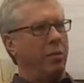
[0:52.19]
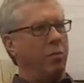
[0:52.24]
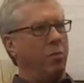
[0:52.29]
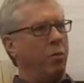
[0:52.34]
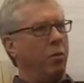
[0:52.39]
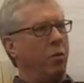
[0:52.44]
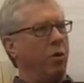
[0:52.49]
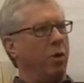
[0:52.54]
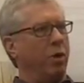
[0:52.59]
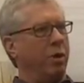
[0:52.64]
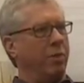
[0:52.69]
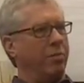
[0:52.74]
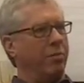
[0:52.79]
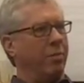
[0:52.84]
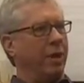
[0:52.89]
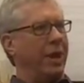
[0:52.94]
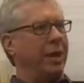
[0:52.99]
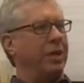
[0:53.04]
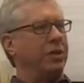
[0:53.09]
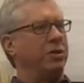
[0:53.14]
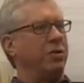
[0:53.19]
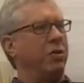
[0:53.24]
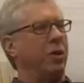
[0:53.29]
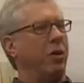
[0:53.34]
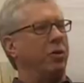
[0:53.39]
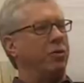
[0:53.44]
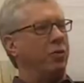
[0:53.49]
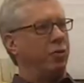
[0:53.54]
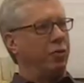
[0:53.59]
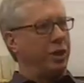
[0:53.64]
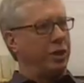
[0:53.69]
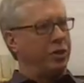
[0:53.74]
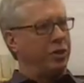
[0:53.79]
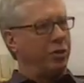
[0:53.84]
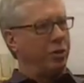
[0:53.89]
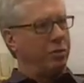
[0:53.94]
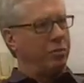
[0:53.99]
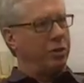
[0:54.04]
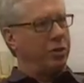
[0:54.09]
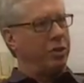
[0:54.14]
more I guess you call it
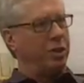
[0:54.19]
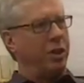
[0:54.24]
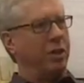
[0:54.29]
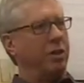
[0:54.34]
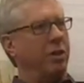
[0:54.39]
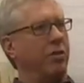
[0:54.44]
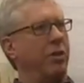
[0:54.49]
traditional machine